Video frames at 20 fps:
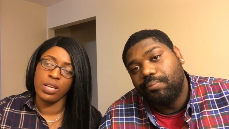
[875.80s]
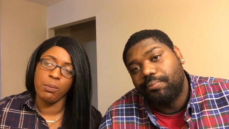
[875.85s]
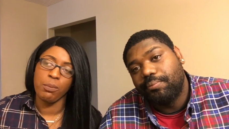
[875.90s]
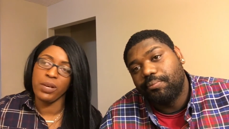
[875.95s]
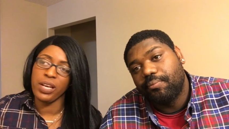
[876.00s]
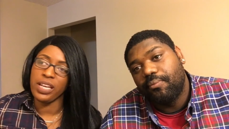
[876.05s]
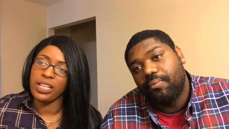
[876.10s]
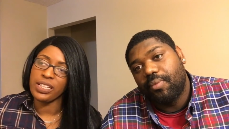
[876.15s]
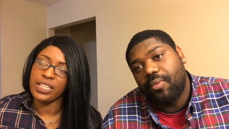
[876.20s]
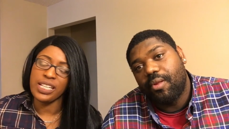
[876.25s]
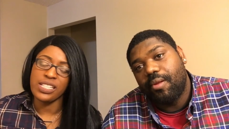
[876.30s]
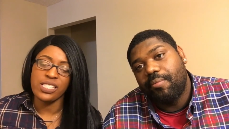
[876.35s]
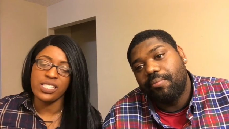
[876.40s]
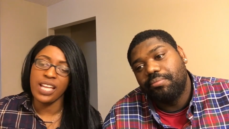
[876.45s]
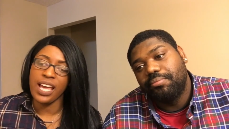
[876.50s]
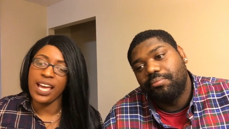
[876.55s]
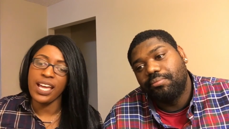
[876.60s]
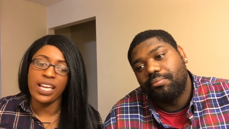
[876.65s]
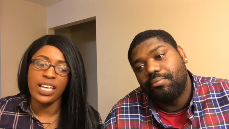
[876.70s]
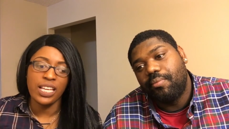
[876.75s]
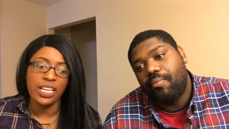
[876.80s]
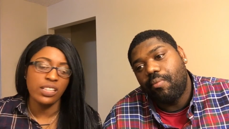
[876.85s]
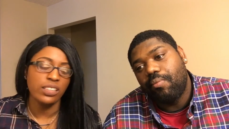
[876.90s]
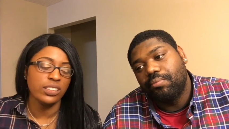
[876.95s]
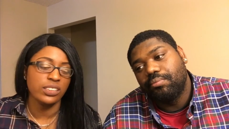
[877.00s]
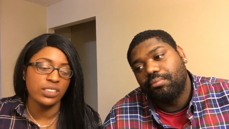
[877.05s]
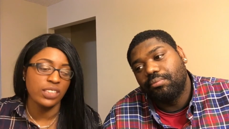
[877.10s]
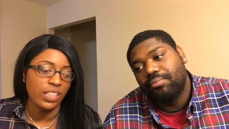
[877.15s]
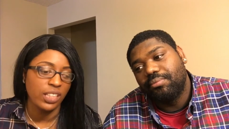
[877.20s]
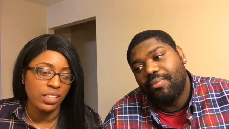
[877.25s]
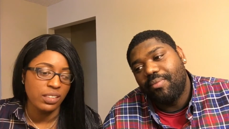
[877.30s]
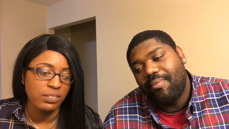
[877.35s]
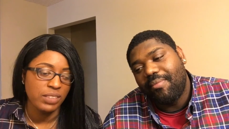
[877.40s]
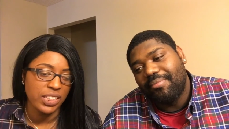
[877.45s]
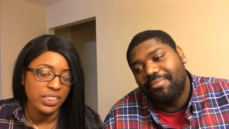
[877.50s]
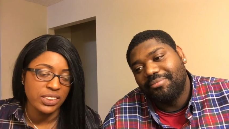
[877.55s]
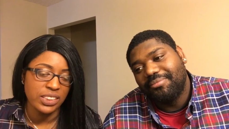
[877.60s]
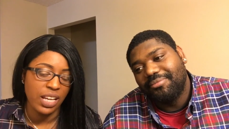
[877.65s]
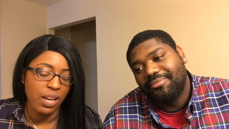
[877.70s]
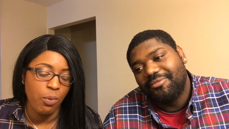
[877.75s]
Speaker 1: But that's not it, Steve. That's
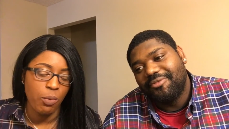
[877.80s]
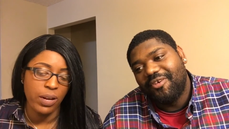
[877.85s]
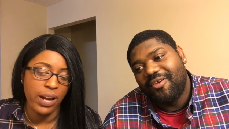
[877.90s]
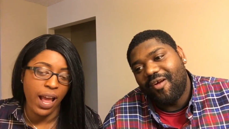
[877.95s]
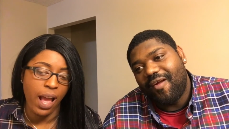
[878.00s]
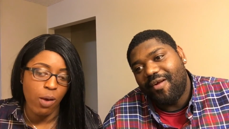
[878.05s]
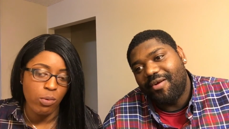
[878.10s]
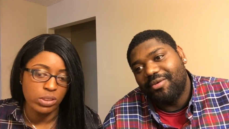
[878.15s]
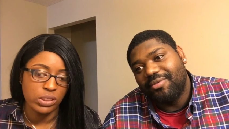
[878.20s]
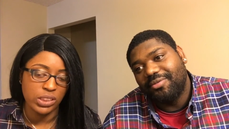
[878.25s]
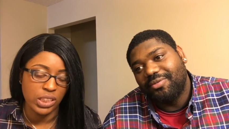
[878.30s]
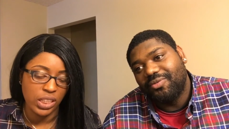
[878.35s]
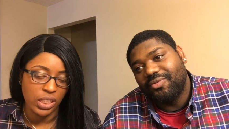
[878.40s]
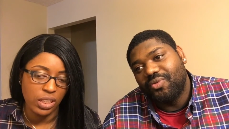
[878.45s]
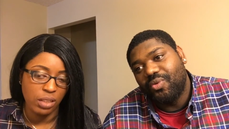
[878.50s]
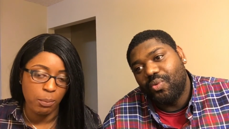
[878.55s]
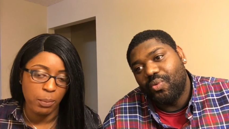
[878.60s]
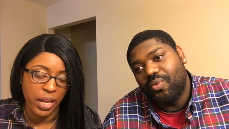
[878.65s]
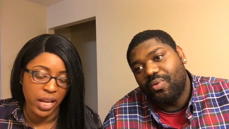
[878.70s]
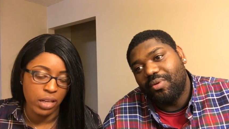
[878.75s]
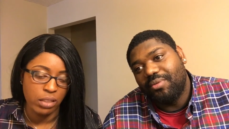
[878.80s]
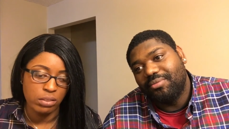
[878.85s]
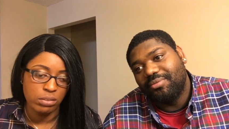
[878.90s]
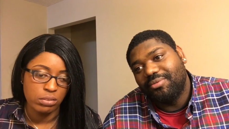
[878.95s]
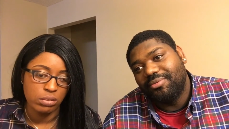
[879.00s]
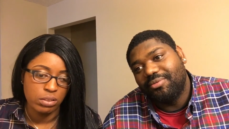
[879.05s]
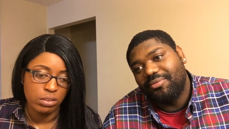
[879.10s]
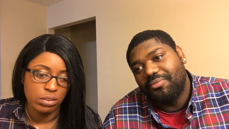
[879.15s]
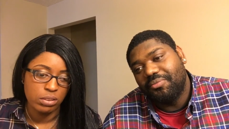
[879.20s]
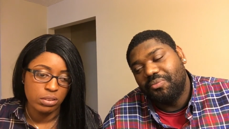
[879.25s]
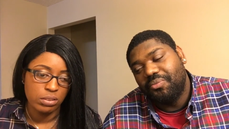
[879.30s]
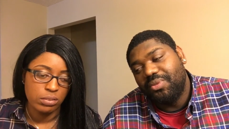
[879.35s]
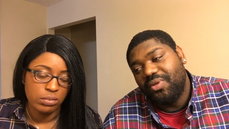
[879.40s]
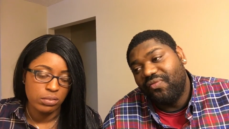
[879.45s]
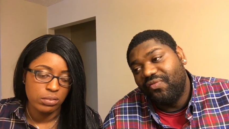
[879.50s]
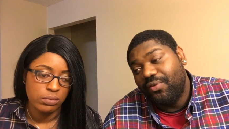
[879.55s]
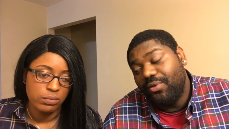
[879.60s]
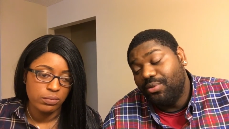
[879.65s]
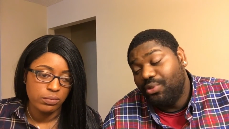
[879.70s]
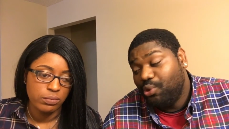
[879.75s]
not what I was thinking about.
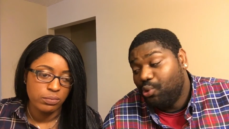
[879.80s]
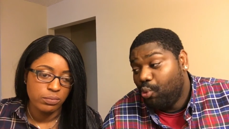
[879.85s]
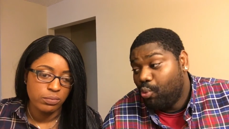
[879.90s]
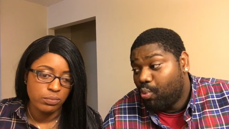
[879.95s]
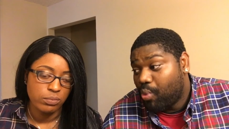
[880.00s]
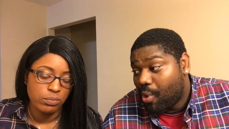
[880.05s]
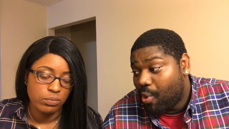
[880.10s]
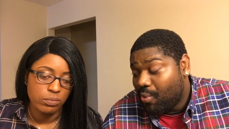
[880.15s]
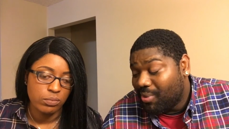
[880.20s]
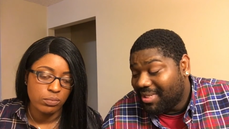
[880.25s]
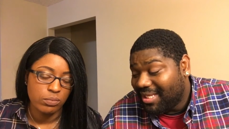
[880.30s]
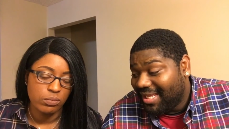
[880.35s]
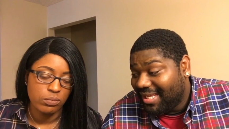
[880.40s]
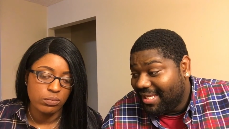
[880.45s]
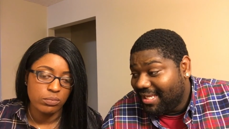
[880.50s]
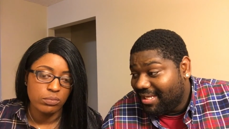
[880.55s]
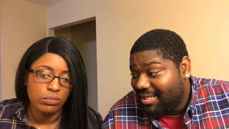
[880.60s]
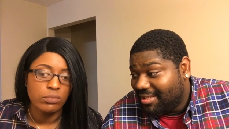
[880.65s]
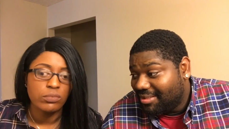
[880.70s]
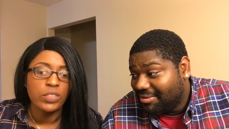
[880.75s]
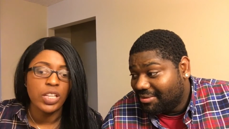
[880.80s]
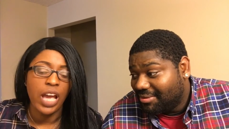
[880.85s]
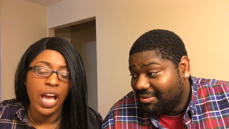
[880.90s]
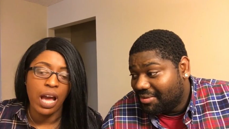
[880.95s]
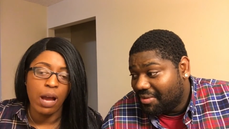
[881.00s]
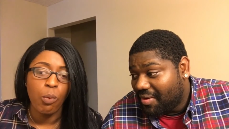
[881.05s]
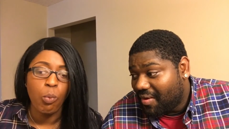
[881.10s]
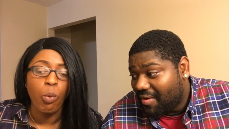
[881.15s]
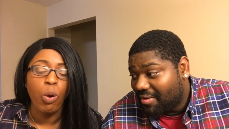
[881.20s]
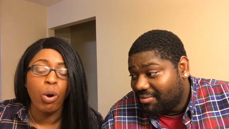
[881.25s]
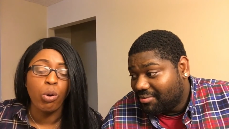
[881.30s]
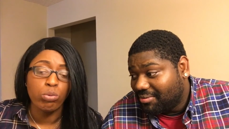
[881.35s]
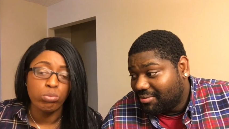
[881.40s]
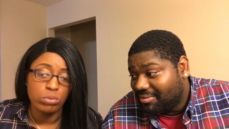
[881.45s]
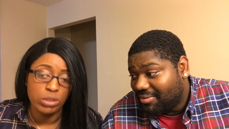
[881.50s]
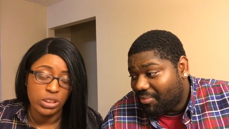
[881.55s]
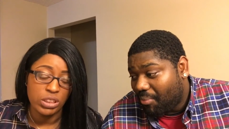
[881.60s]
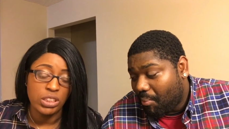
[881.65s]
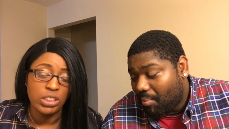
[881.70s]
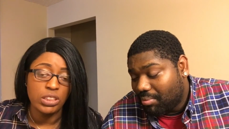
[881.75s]
Speaker 2: food you won't eat.
Speaker 1: I won't
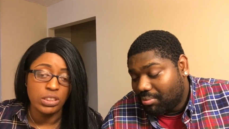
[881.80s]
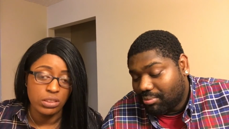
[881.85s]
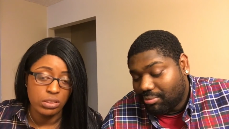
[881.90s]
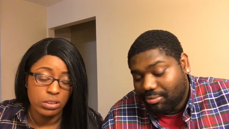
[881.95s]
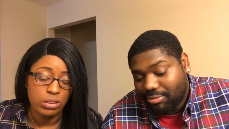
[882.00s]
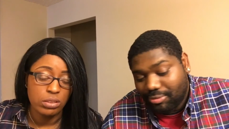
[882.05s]
eat.